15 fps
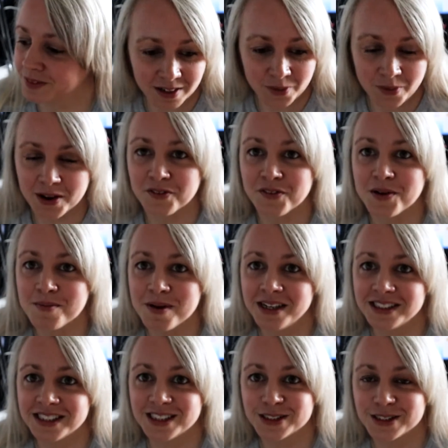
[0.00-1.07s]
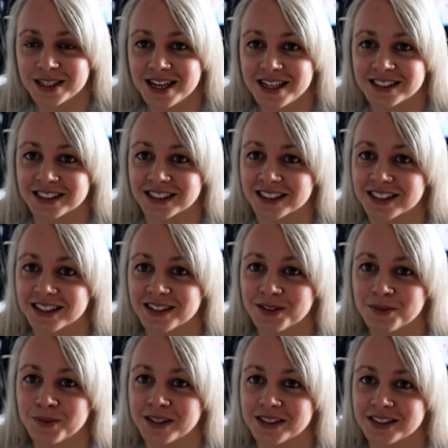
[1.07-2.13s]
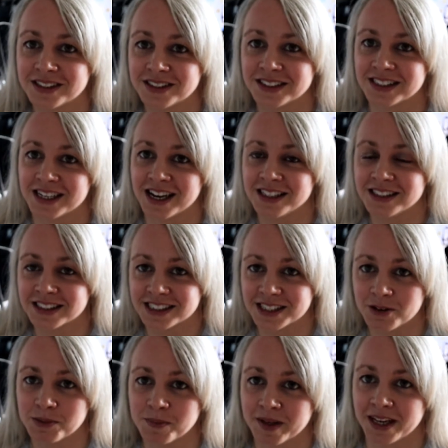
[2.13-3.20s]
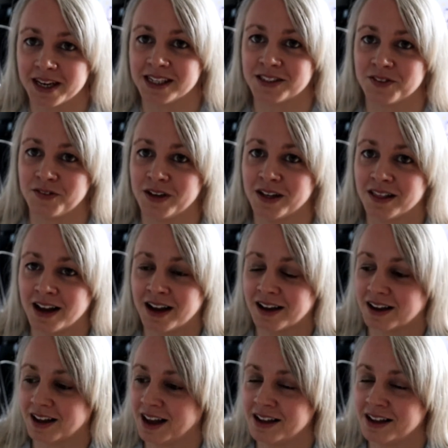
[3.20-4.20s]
Quite a few messages on Etsy, which is nice because I was beginning to feel like